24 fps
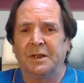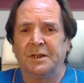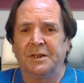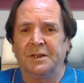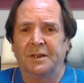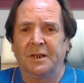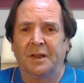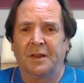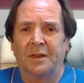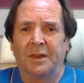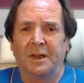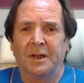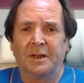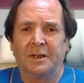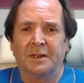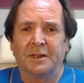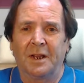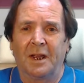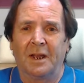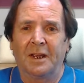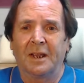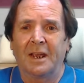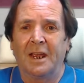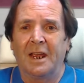think
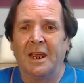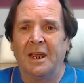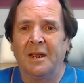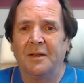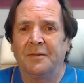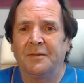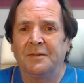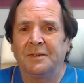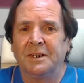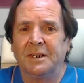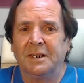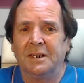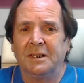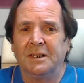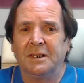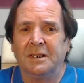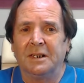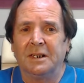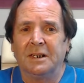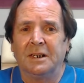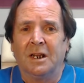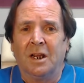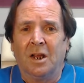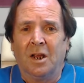tank
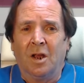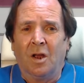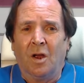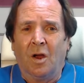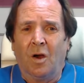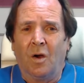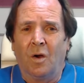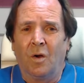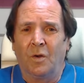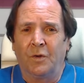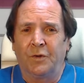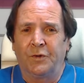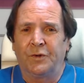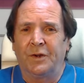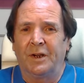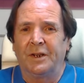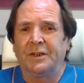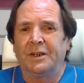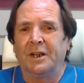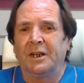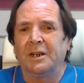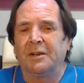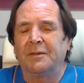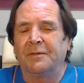FDD, also
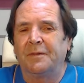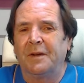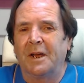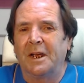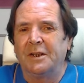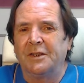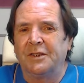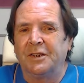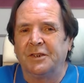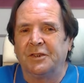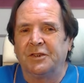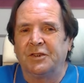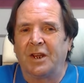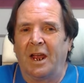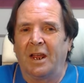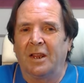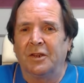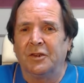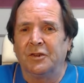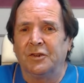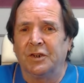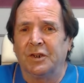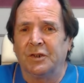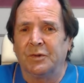identifies its
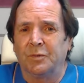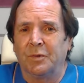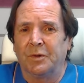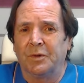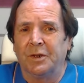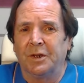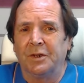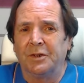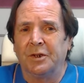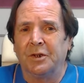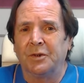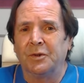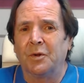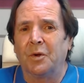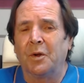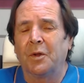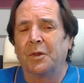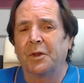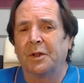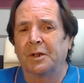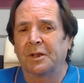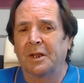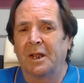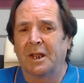challenges within the
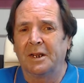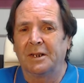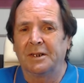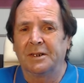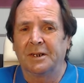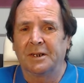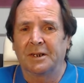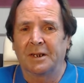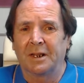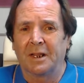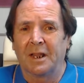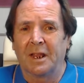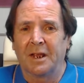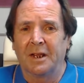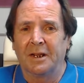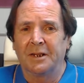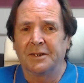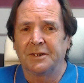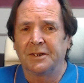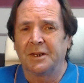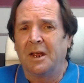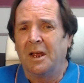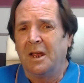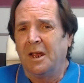North Atlantic
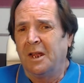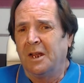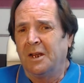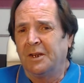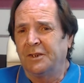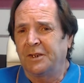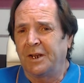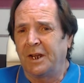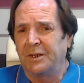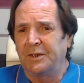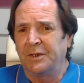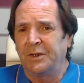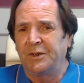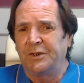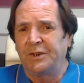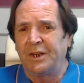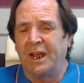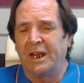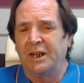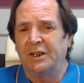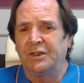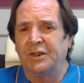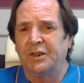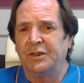Alliance, citing the
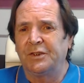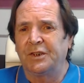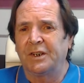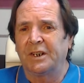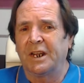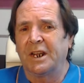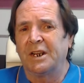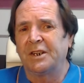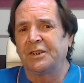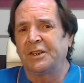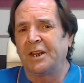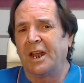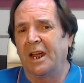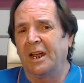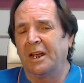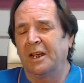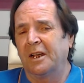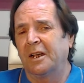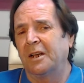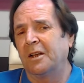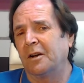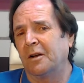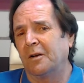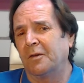sanctions against
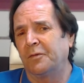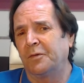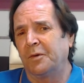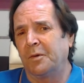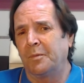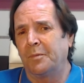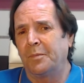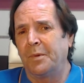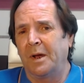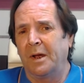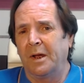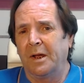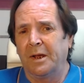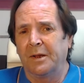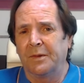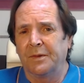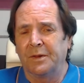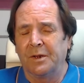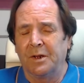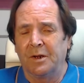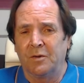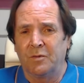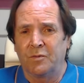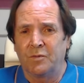Ankara for
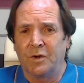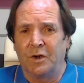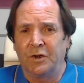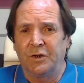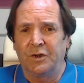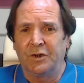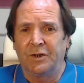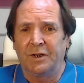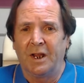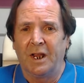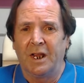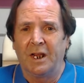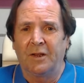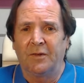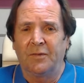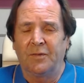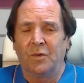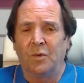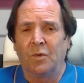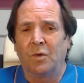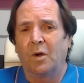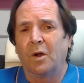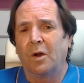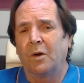buying the Russian
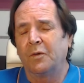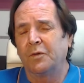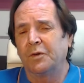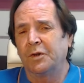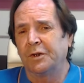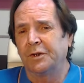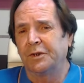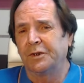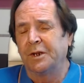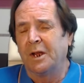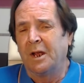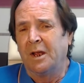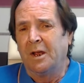S-400s